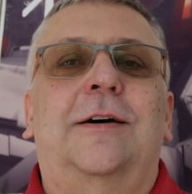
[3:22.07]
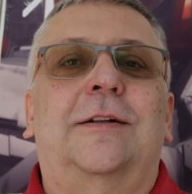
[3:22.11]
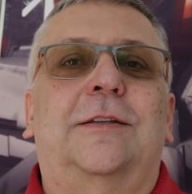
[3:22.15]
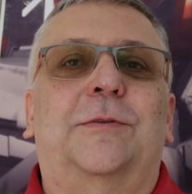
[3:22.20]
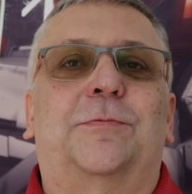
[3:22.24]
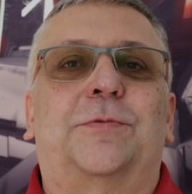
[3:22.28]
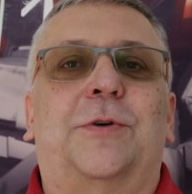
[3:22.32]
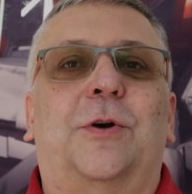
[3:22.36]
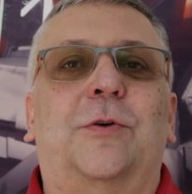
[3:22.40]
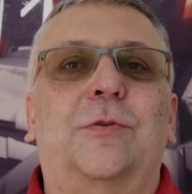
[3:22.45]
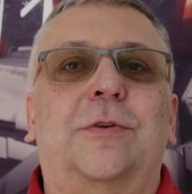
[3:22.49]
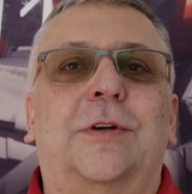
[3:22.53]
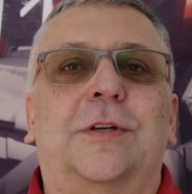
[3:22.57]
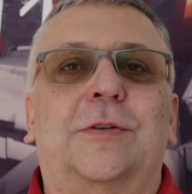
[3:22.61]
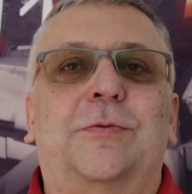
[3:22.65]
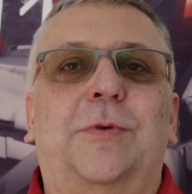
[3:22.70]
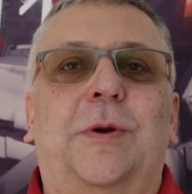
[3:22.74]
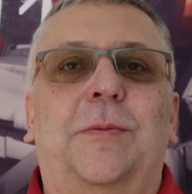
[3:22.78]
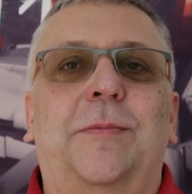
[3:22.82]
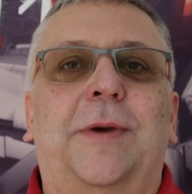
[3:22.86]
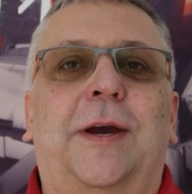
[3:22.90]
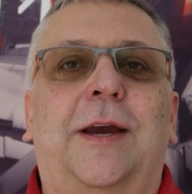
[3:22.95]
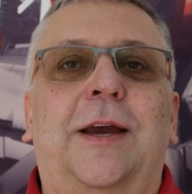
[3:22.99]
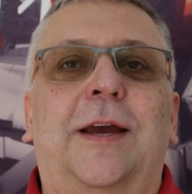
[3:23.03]
the progress
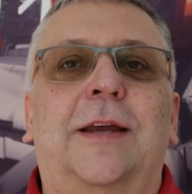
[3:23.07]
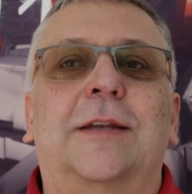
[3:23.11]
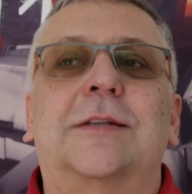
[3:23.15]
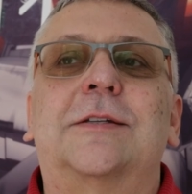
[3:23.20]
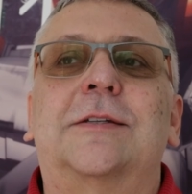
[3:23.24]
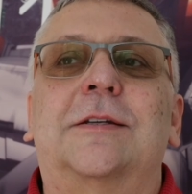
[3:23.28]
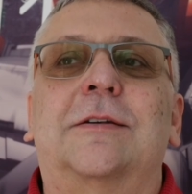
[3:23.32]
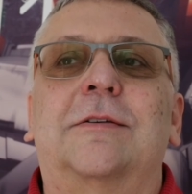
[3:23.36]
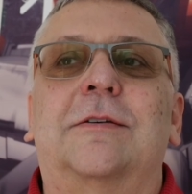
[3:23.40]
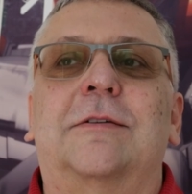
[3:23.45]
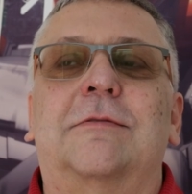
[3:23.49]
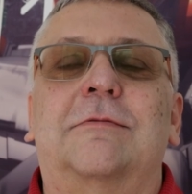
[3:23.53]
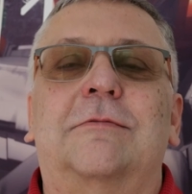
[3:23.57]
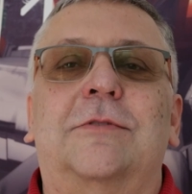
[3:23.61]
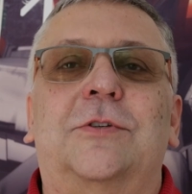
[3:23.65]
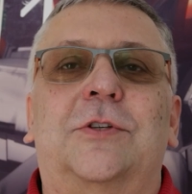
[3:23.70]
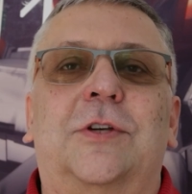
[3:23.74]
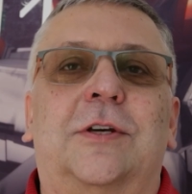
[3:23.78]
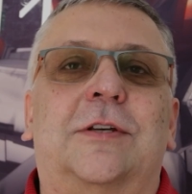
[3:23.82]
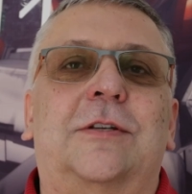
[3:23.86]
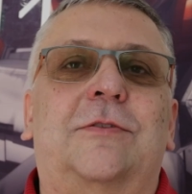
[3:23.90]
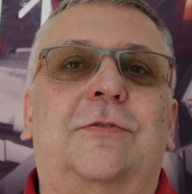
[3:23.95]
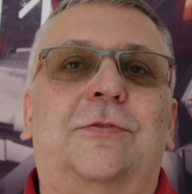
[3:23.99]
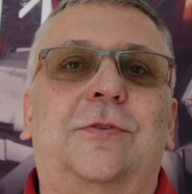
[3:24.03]
we made
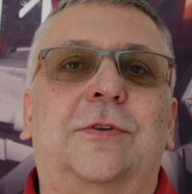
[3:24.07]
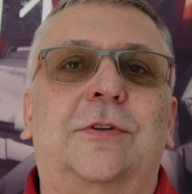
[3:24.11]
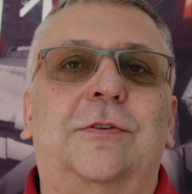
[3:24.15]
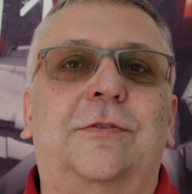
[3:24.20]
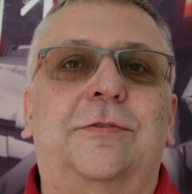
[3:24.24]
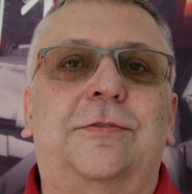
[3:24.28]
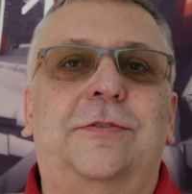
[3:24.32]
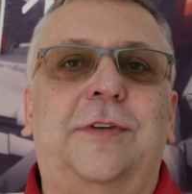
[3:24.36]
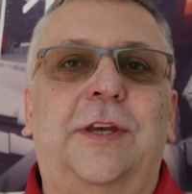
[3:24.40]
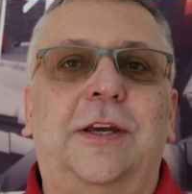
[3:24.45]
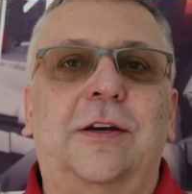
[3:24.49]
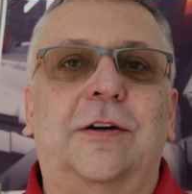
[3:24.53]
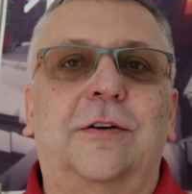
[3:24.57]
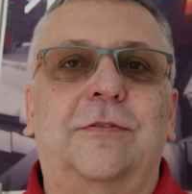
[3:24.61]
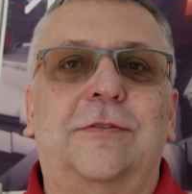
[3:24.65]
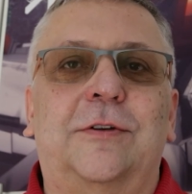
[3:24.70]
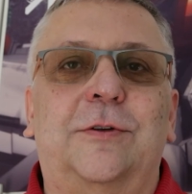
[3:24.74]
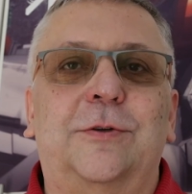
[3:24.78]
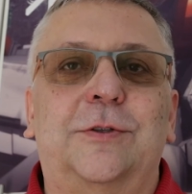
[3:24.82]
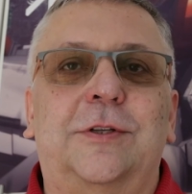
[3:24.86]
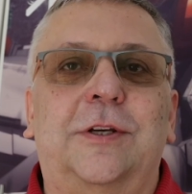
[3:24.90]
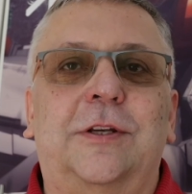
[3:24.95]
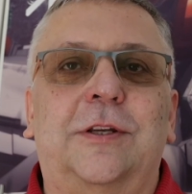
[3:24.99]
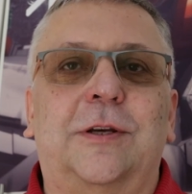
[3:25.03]
just for the fear of
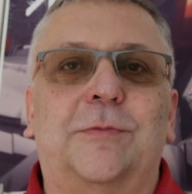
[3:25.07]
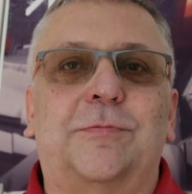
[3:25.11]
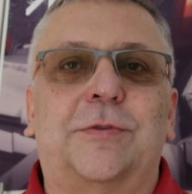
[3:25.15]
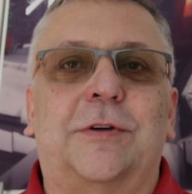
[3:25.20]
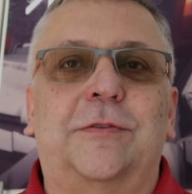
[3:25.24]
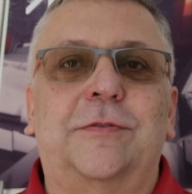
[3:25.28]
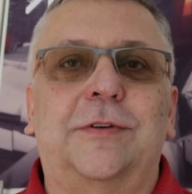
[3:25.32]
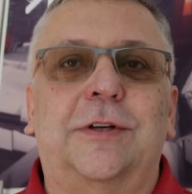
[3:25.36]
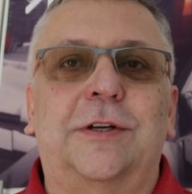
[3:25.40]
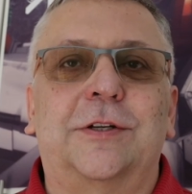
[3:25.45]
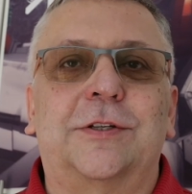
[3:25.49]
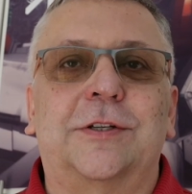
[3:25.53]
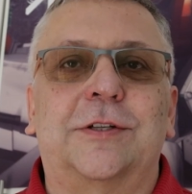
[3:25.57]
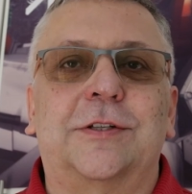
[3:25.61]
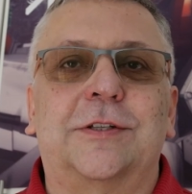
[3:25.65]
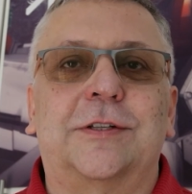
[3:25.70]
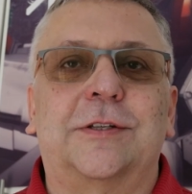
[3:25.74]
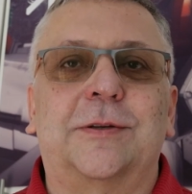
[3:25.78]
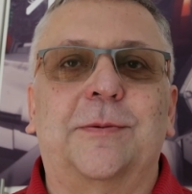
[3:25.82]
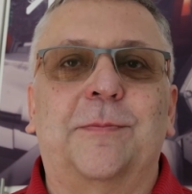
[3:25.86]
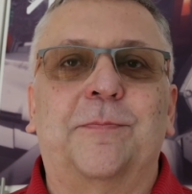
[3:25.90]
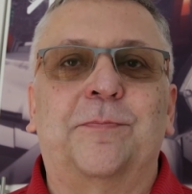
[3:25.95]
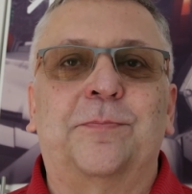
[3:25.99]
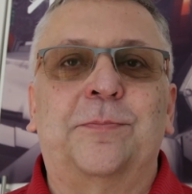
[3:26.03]
losing their
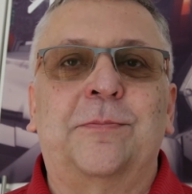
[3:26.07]
privileges.